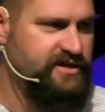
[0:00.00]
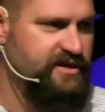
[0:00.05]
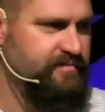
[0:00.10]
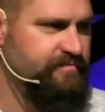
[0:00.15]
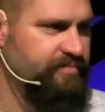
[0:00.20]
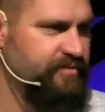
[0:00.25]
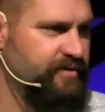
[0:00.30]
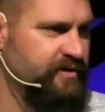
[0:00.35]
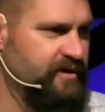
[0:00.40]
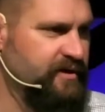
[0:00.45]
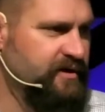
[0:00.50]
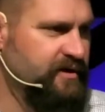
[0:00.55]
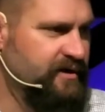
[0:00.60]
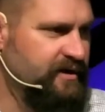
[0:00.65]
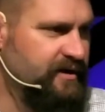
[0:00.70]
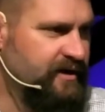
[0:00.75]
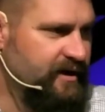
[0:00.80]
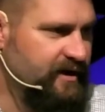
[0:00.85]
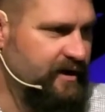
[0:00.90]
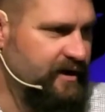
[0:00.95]
Keep
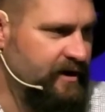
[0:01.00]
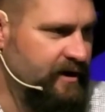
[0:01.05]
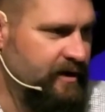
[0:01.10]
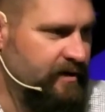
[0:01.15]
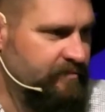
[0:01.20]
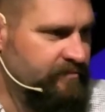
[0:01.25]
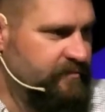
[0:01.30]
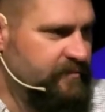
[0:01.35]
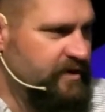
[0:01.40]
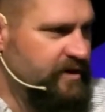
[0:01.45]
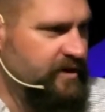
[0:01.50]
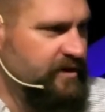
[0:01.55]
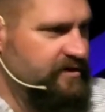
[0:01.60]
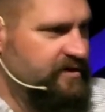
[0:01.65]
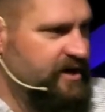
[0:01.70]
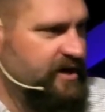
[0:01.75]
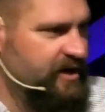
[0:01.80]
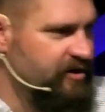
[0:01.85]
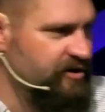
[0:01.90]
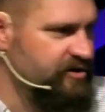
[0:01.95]
um, uh,
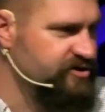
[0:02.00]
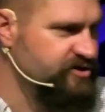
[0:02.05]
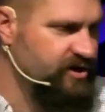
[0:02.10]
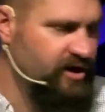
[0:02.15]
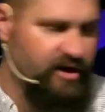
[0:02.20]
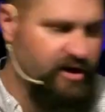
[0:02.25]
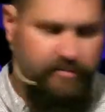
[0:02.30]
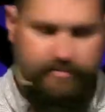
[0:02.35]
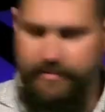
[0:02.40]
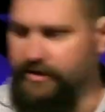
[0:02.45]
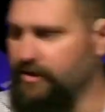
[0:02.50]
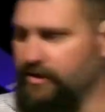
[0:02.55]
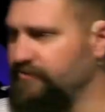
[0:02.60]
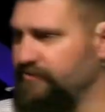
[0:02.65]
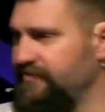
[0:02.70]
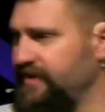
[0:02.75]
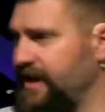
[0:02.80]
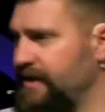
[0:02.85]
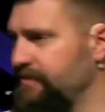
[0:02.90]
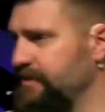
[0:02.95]
Karen Sharp and her
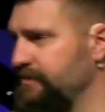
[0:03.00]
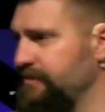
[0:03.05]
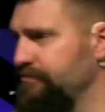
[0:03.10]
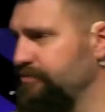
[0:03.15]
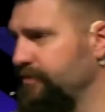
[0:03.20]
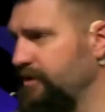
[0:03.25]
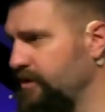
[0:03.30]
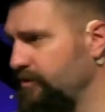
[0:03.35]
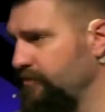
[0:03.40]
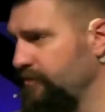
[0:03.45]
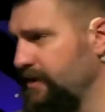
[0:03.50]
family in prayer.